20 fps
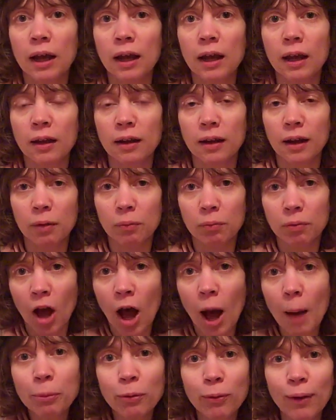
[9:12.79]
and I would
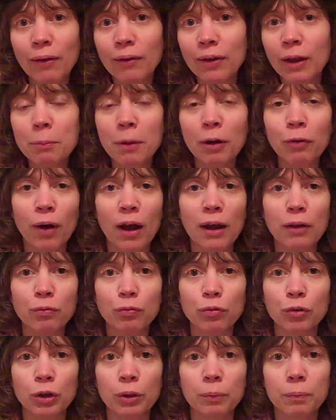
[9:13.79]
hop around on my right
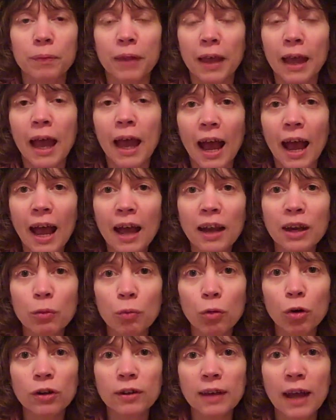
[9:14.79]
foot, and
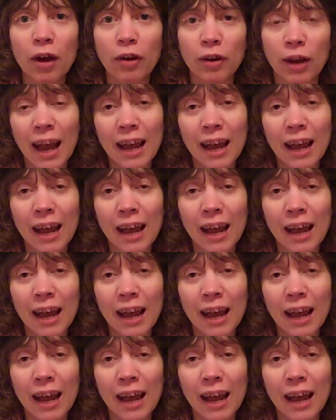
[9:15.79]
it worked out.